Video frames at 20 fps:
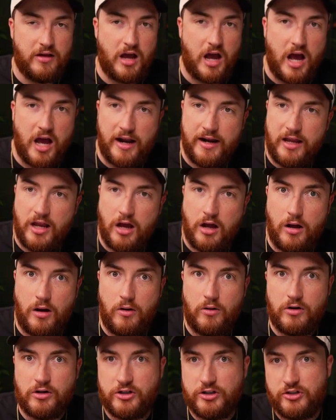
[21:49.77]
the
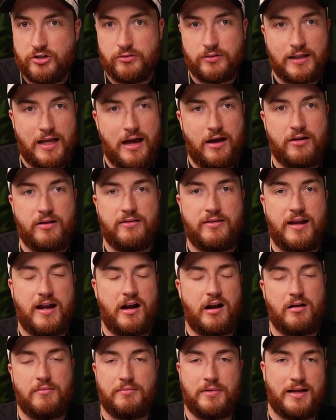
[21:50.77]
audio or it's too loud in
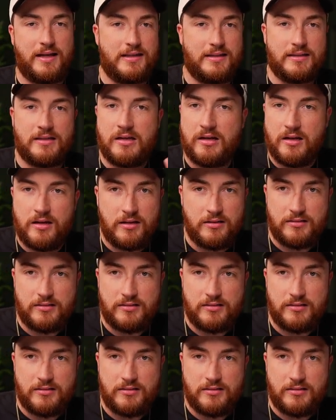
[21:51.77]
there because